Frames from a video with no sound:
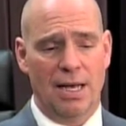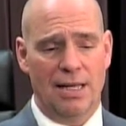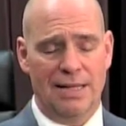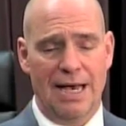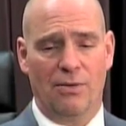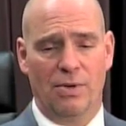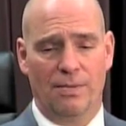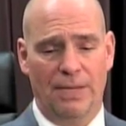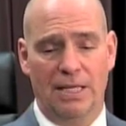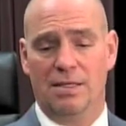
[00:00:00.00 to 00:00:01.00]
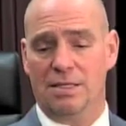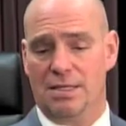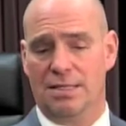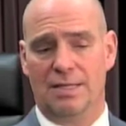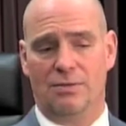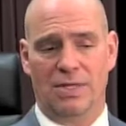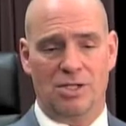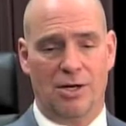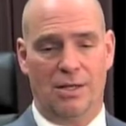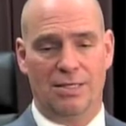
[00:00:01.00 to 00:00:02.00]
And that will be, this is what's
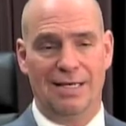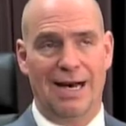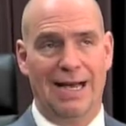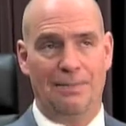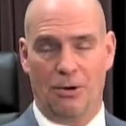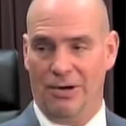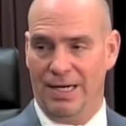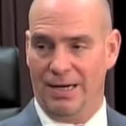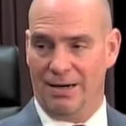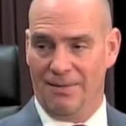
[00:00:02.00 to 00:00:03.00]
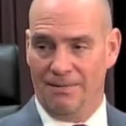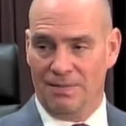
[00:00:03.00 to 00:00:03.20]
called an IPER year.